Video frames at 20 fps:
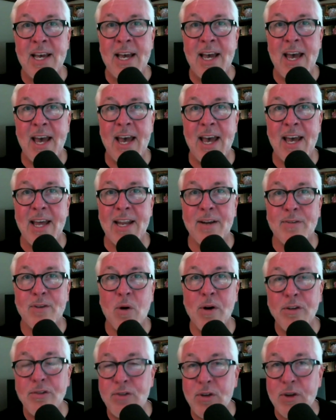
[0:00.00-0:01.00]
And of
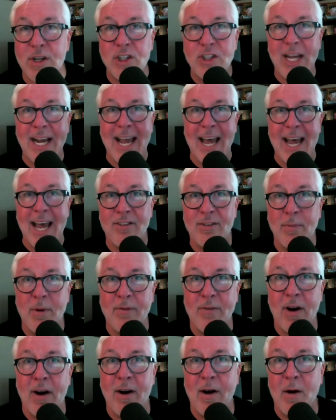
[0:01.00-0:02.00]
course, you can check out some of
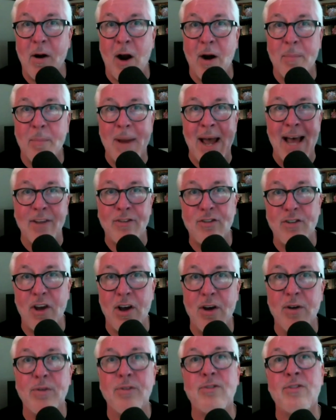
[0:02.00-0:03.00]
our, our past
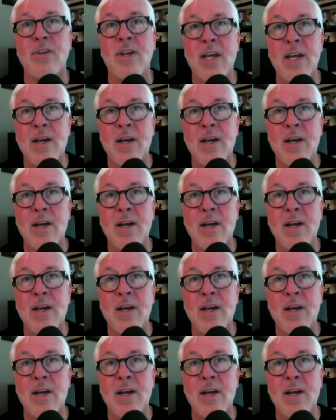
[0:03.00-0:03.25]
shows,